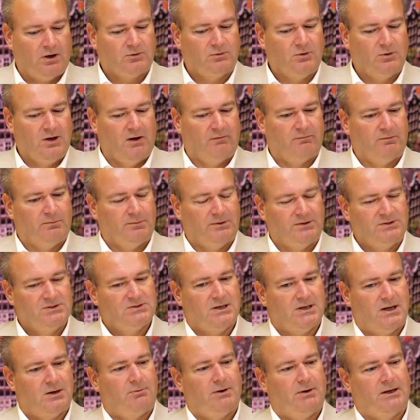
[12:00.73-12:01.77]
to governments
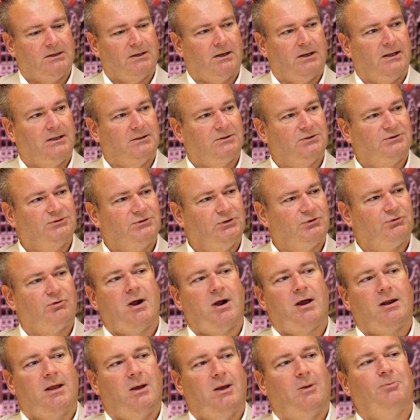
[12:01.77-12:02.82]
and regulators to
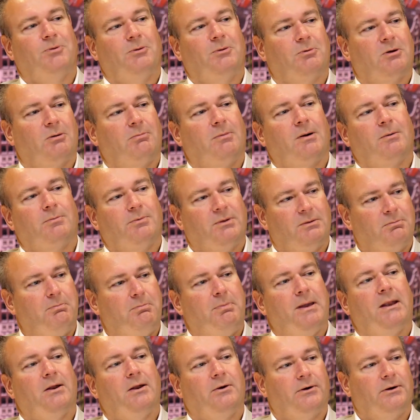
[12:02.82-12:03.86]
try and help them come up with
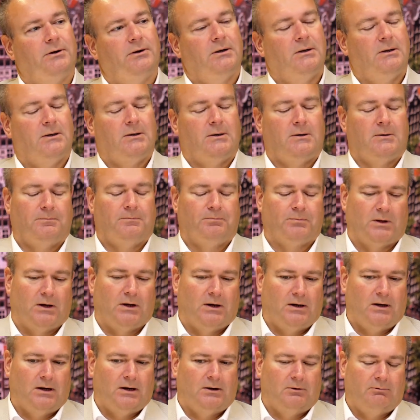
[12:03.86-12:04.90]
better
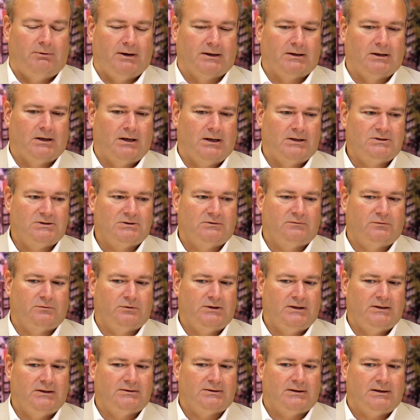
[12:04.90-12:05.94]
regulation for
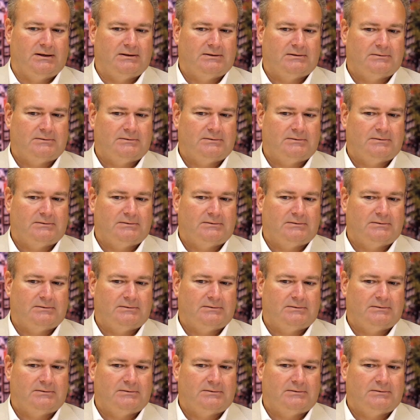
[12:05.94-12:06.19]
the internet.